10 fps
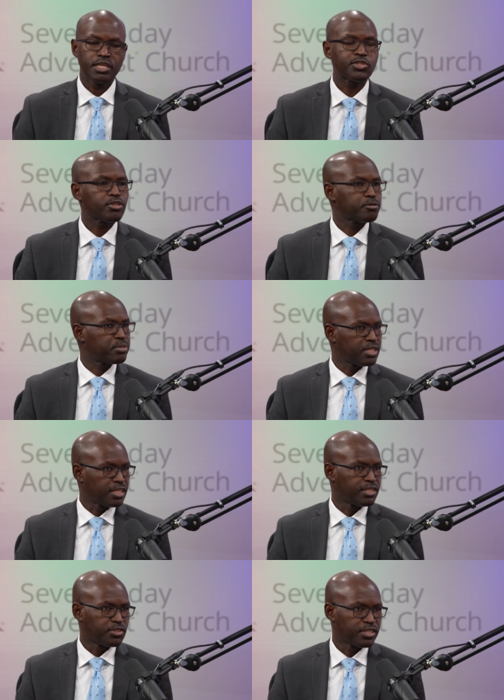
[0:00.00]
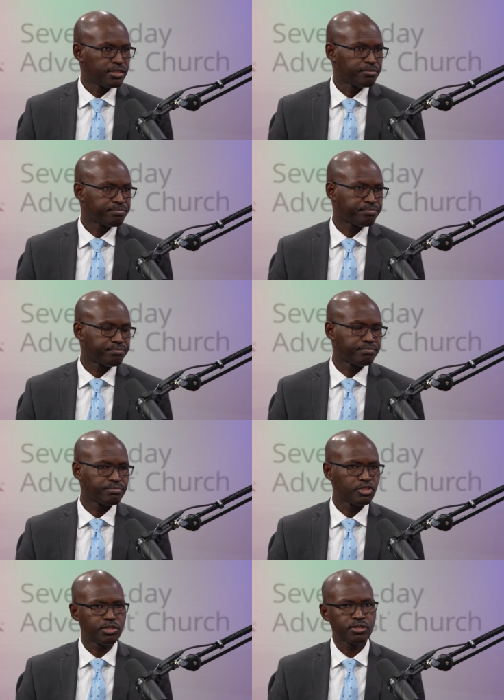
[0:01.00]
It's not been easy.
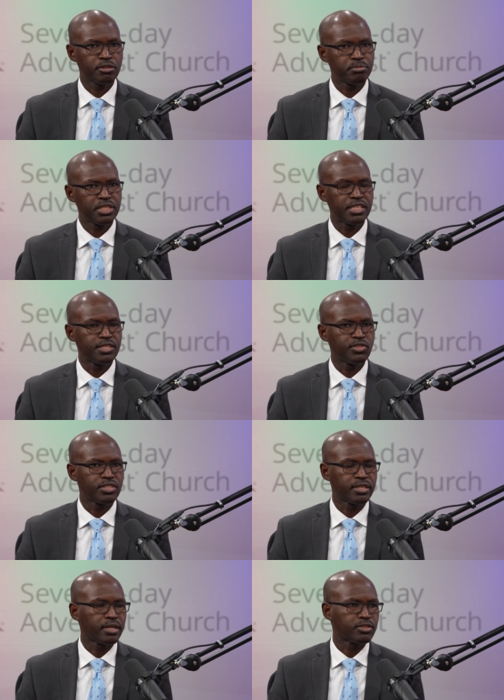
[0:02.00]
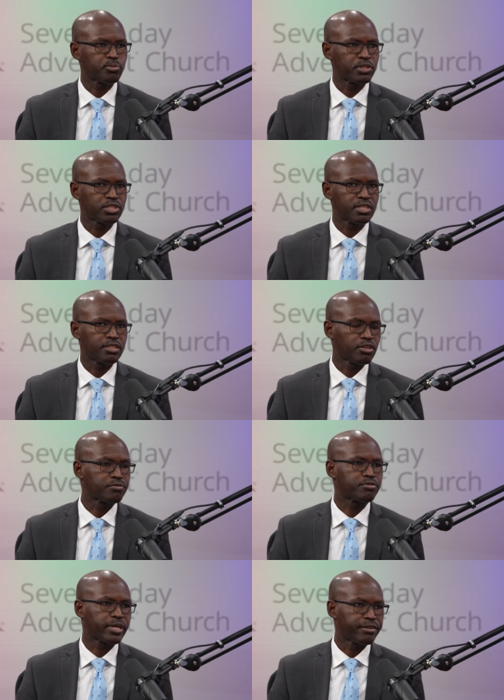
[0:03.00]
It's not been easy, especially not
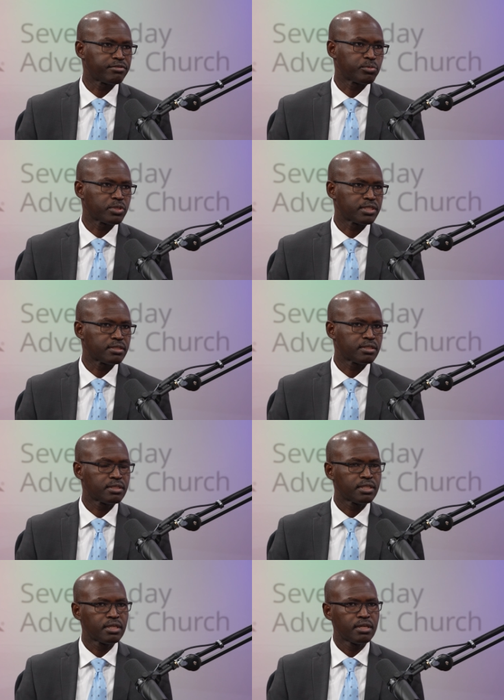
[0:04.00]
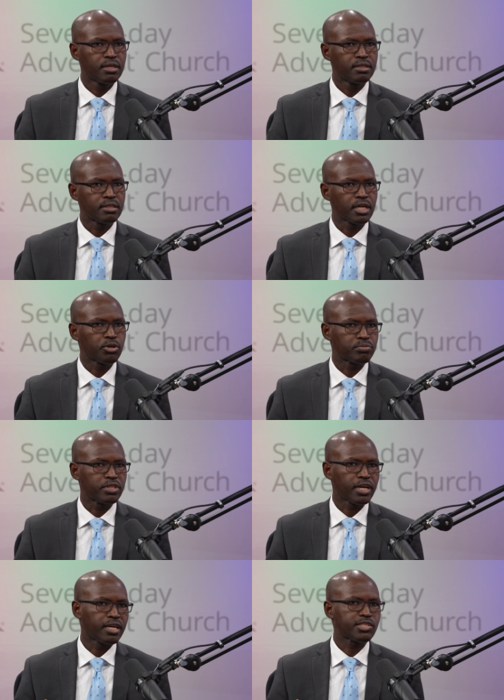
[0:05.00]
for everyone. Now,
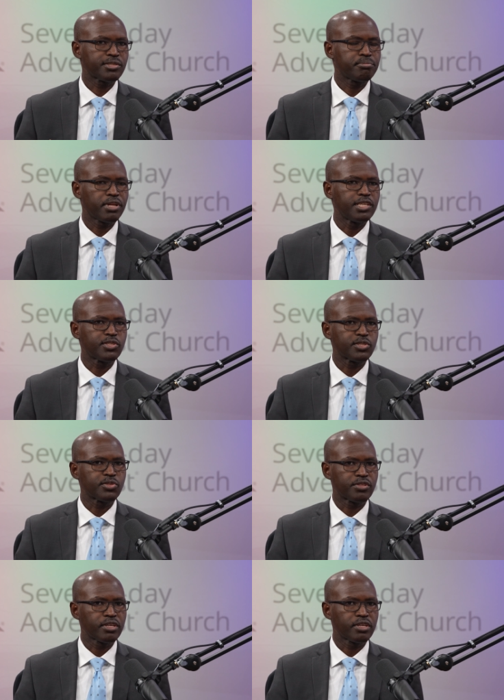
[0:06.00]
there are some places